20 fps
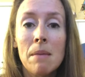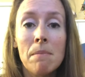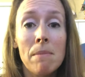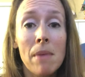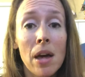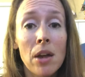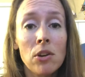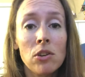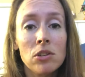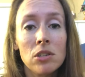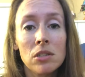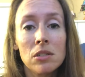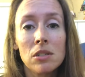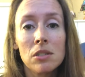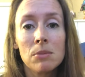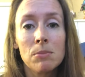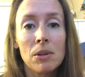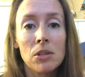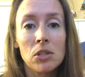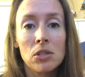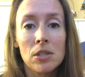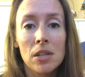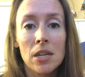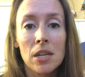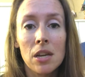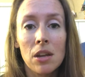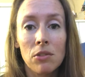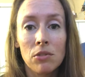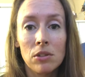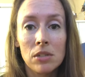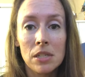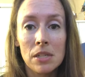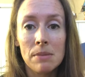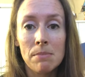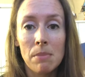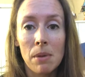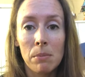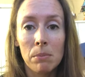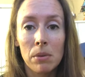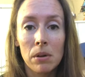matter just as much as any other team
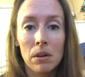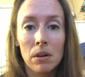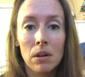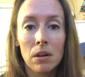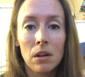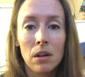member.